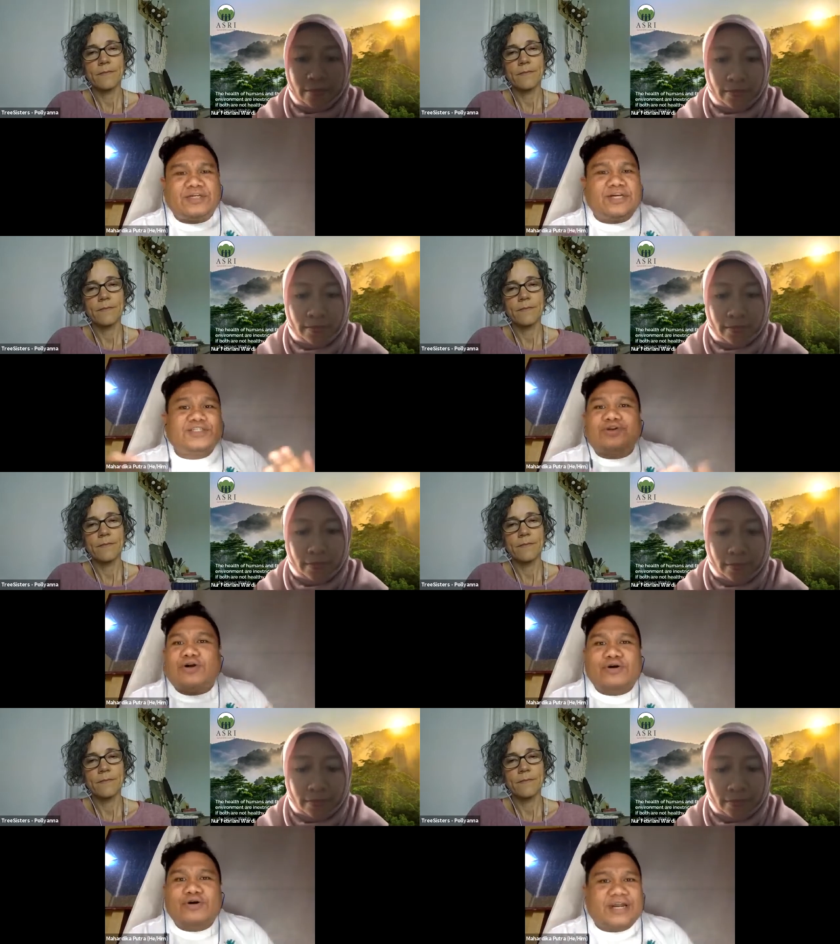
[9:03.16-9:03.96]
Speaker 1: sort of
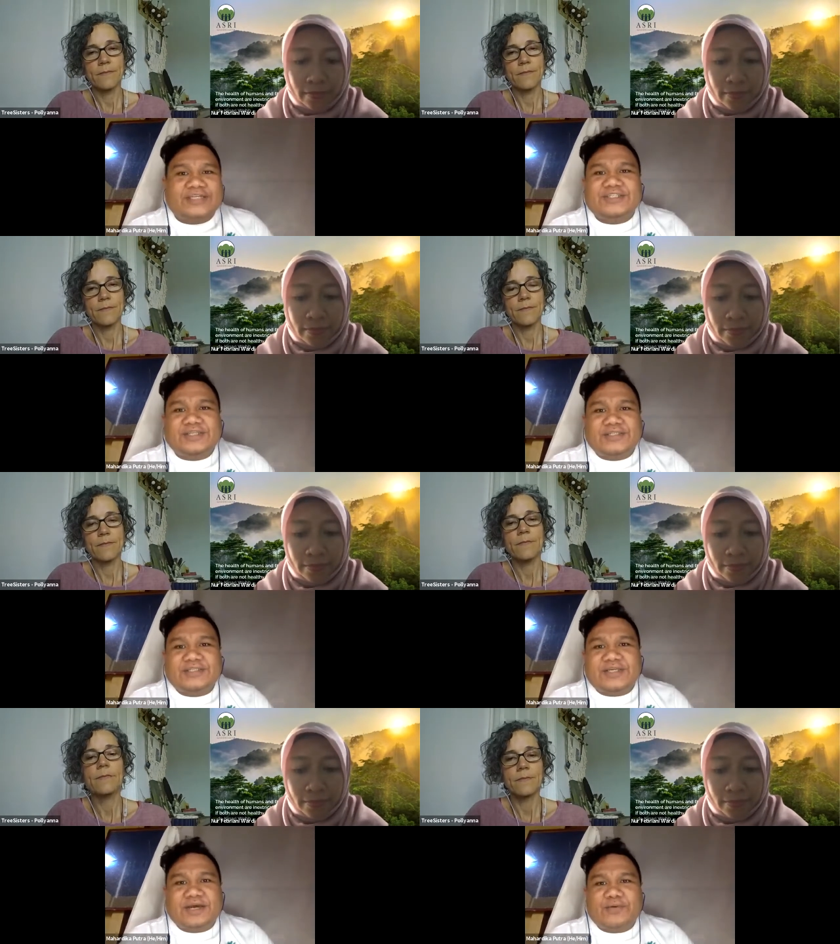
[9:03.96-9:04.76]
strong
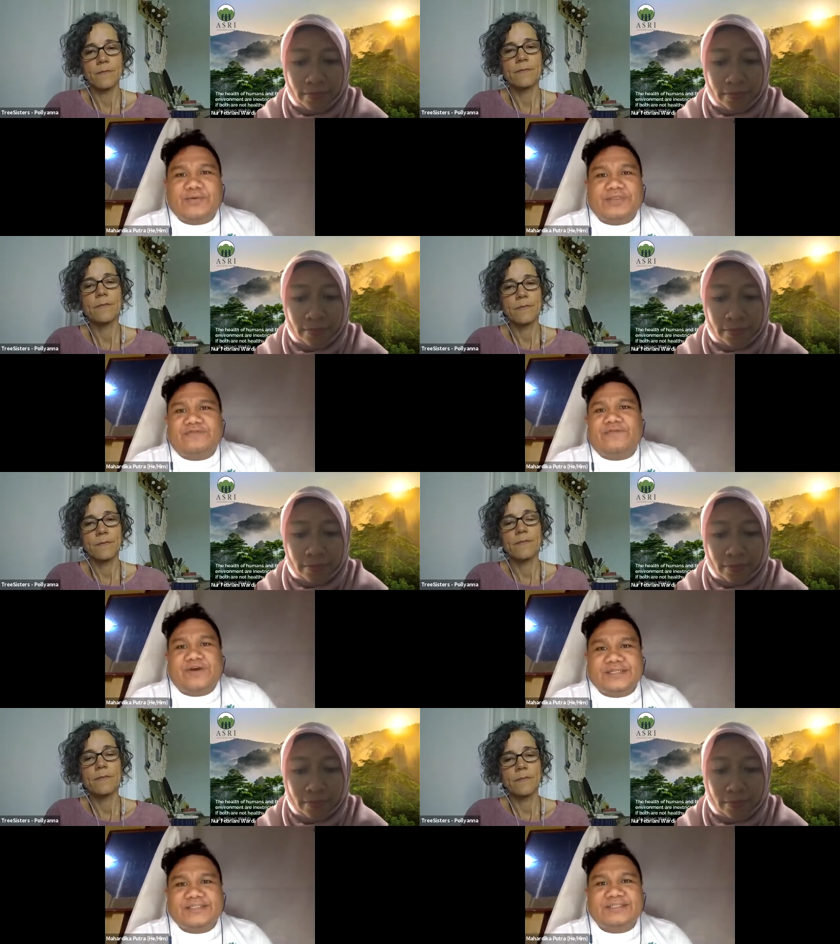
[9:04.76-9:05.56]
connections uh, with the
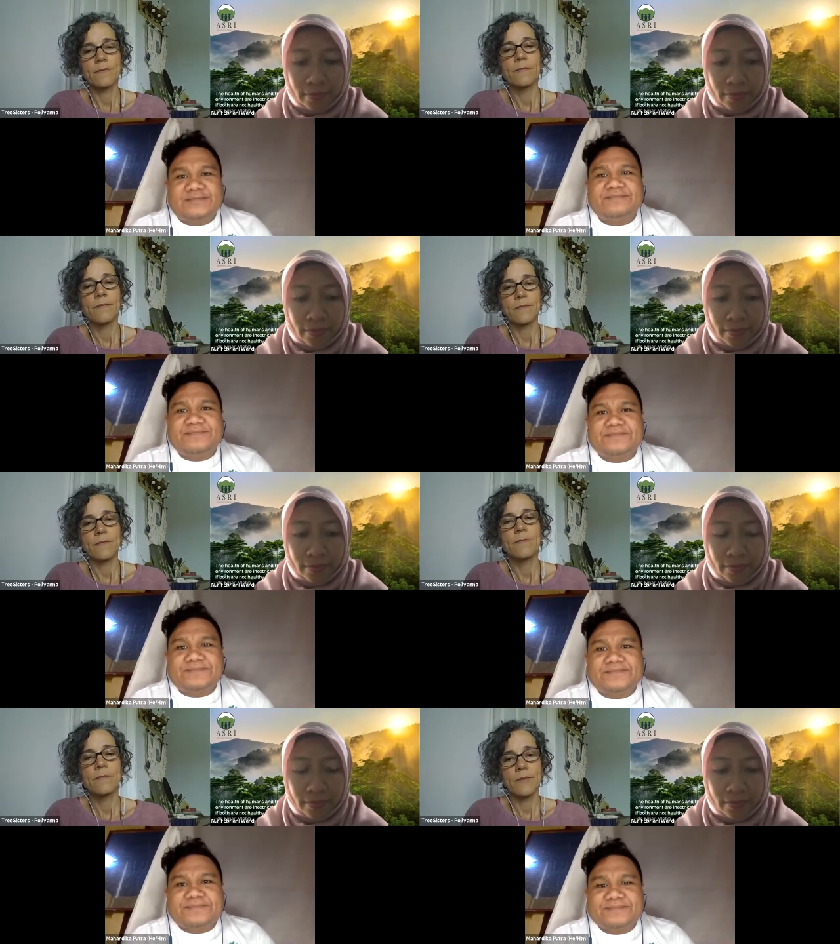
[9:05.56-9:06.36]
forest.
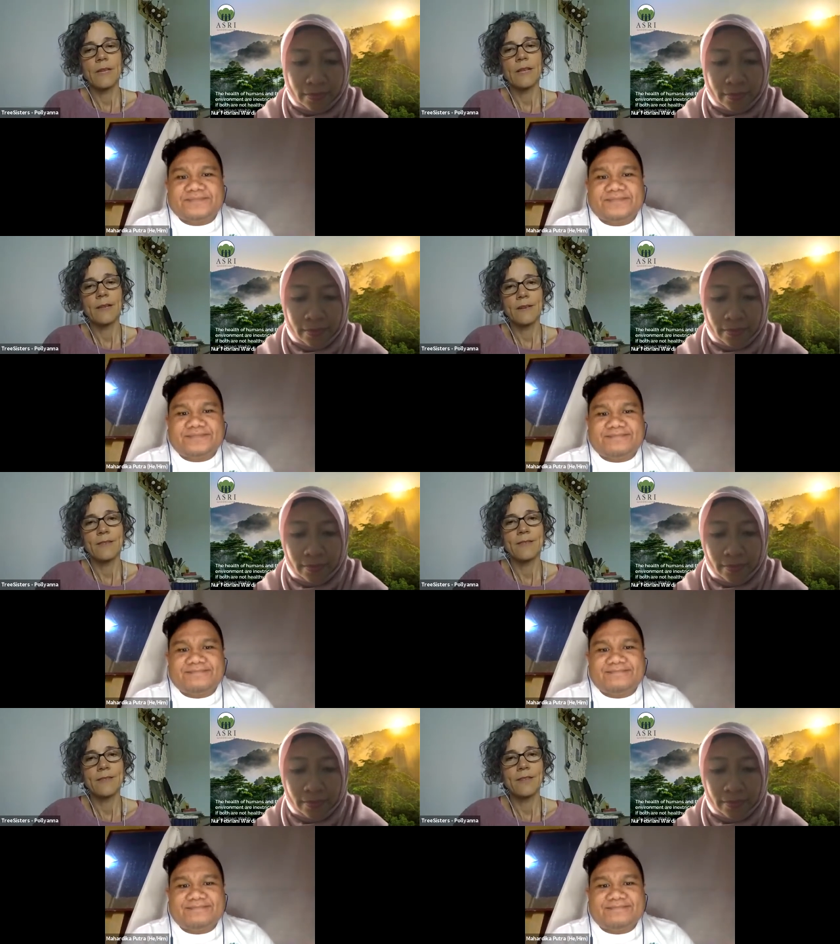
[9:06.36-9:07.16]
Speaker 2: Yeah,
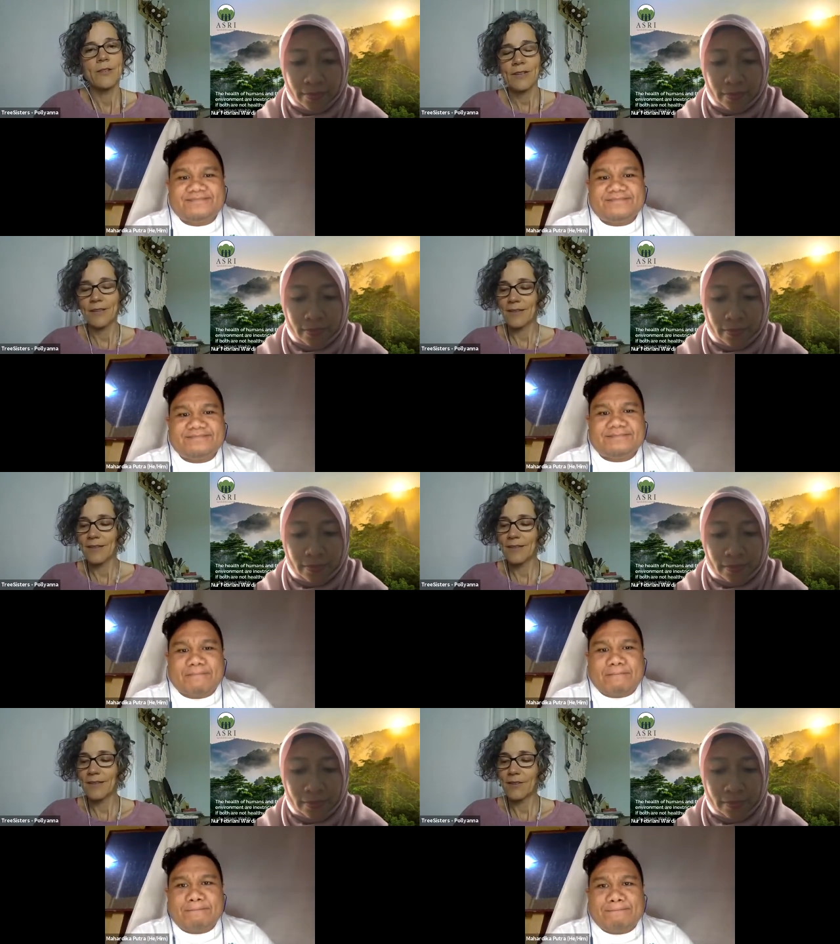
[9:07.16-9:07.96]
okay,
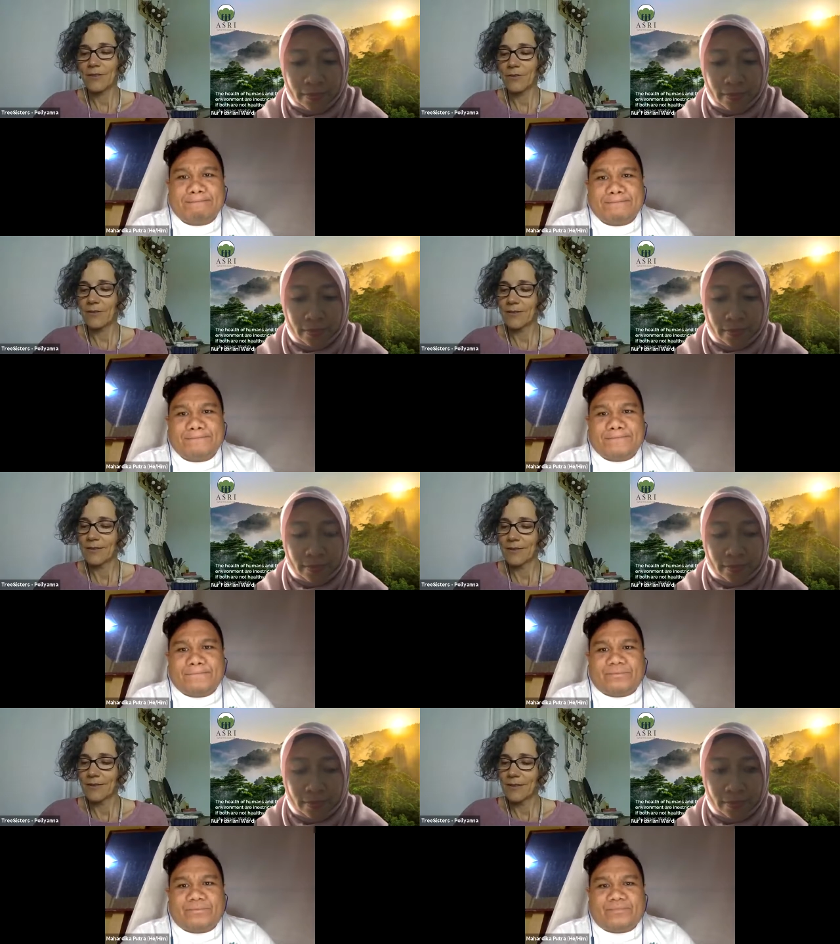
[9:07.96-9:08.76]
thank you.
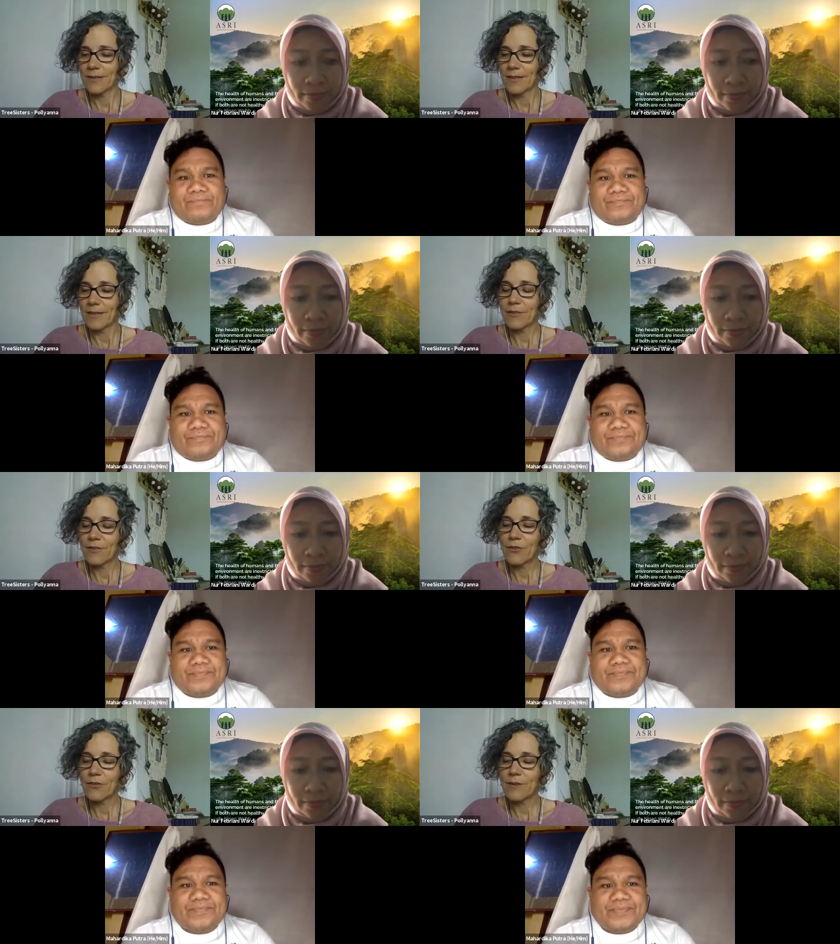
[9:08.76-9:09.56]

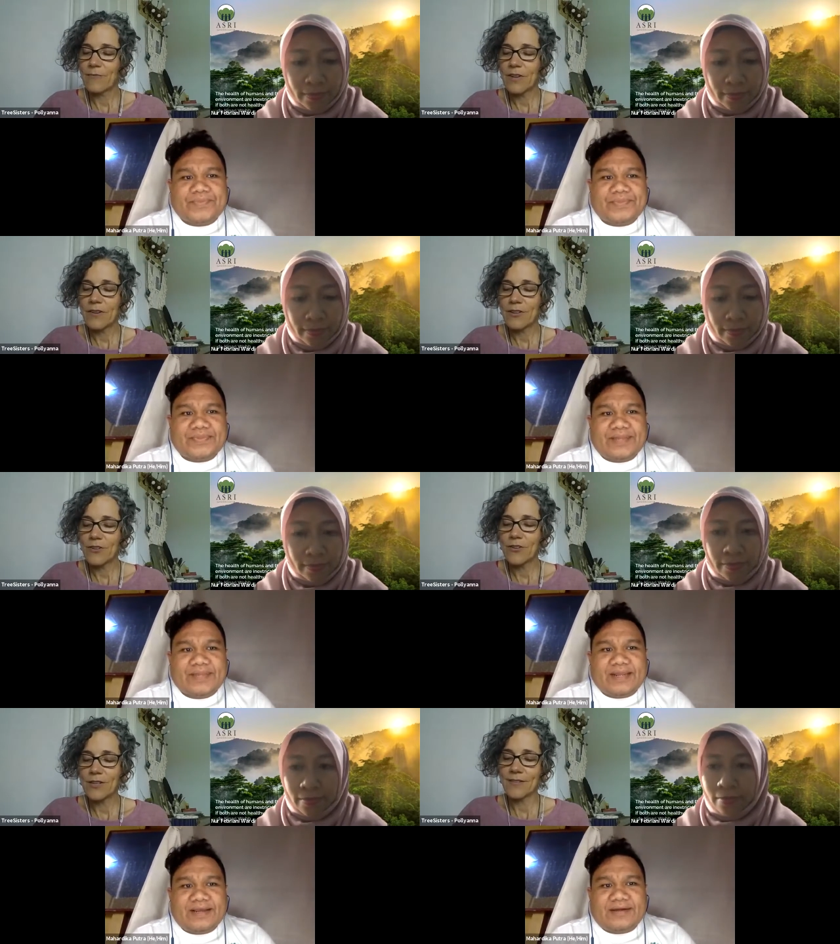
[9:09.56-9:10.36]
So I'm very
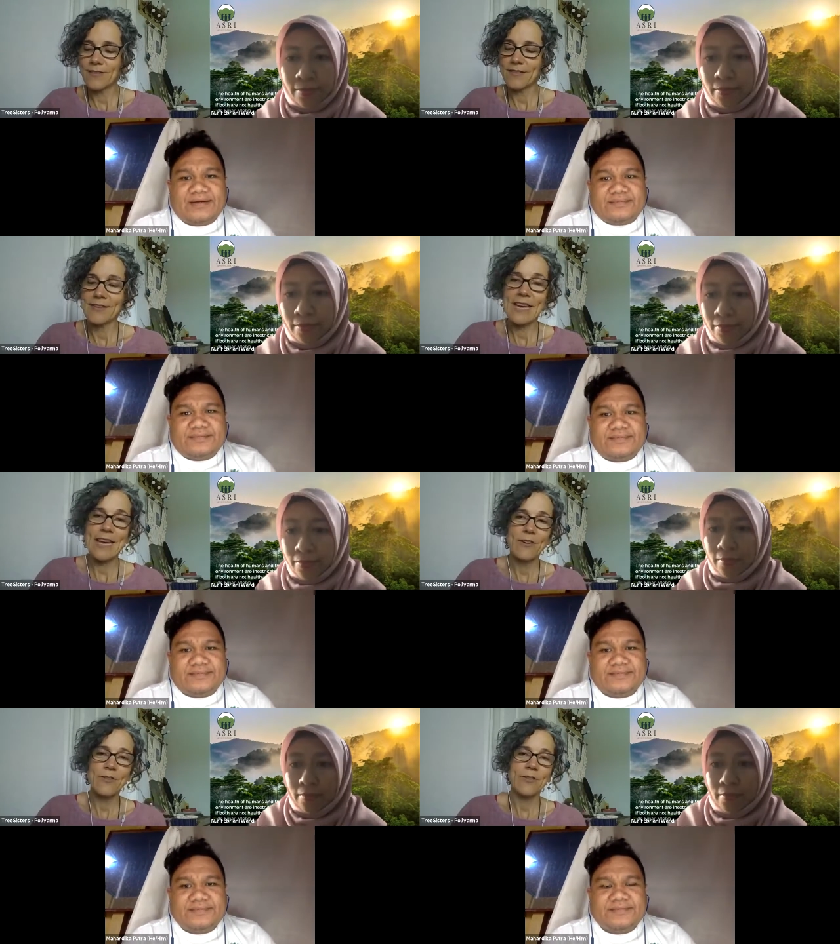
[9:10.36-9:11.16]
curious
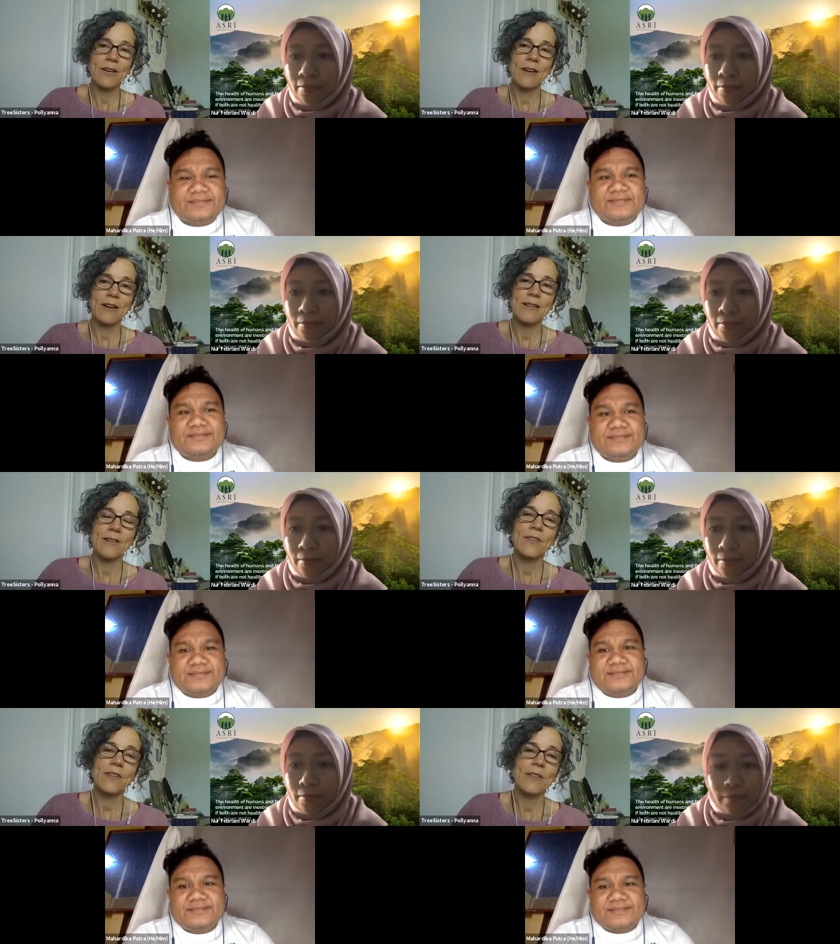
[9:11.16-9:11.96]
how, I'd
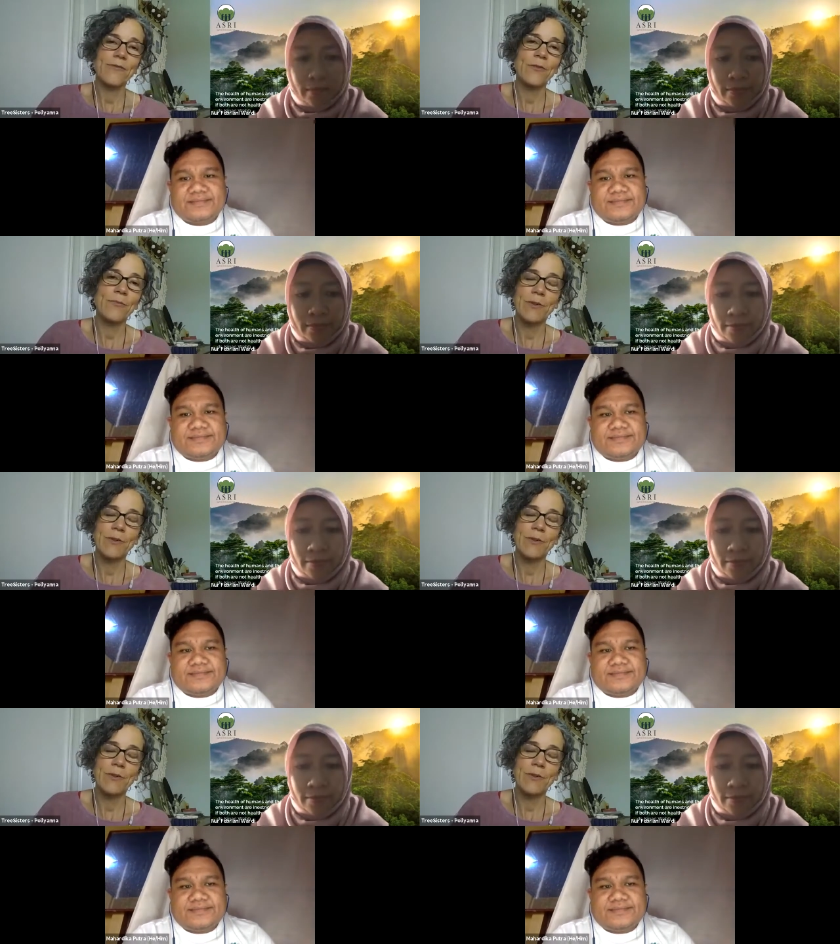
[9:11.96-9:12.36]
love to hear from